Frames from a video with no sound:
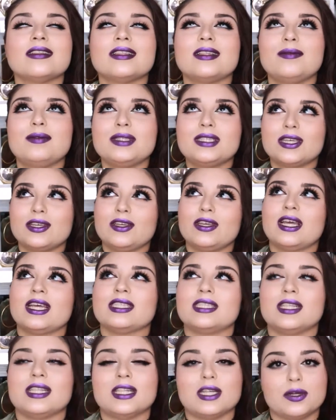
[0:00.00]
let me tell you
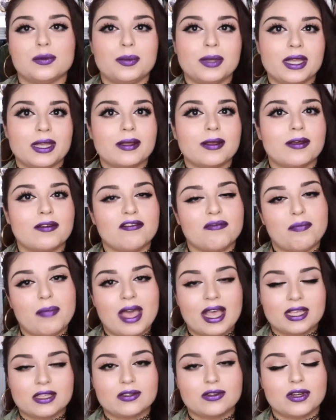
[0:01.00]
guys a little bit of
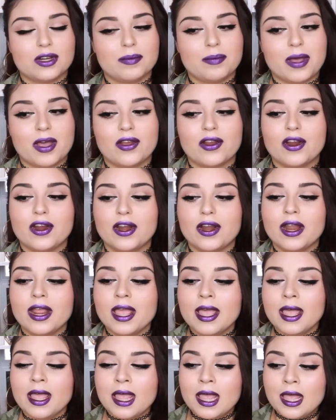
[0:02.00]
backstory about her.
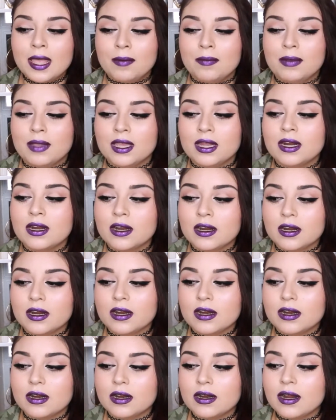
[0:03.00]
Me and
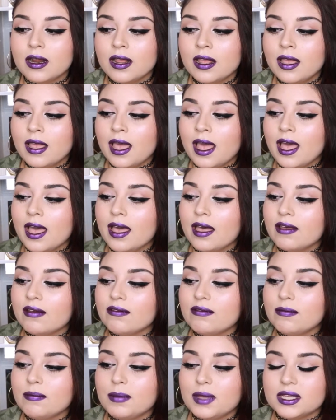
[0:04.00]
her
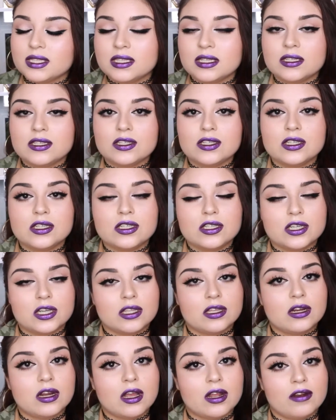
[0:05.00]
have messaged each
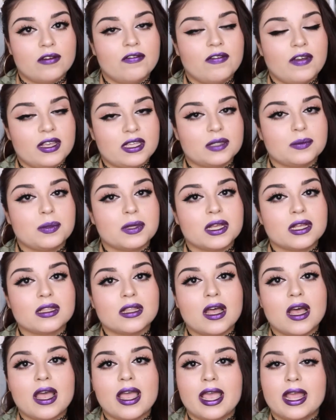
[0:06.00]
other on Facebook a
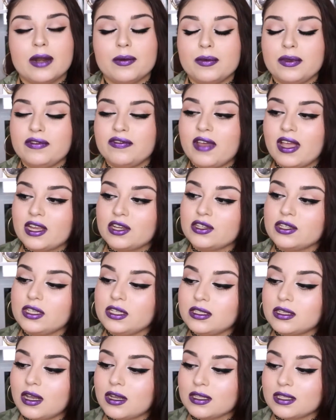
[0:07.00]
lot, and we've actually
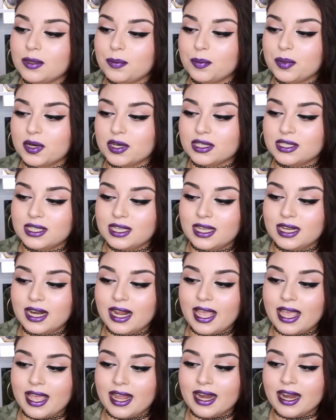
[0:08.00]
talked in person,
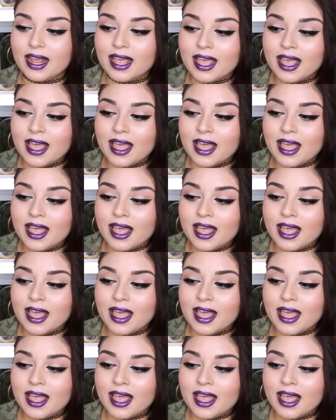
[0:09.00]
and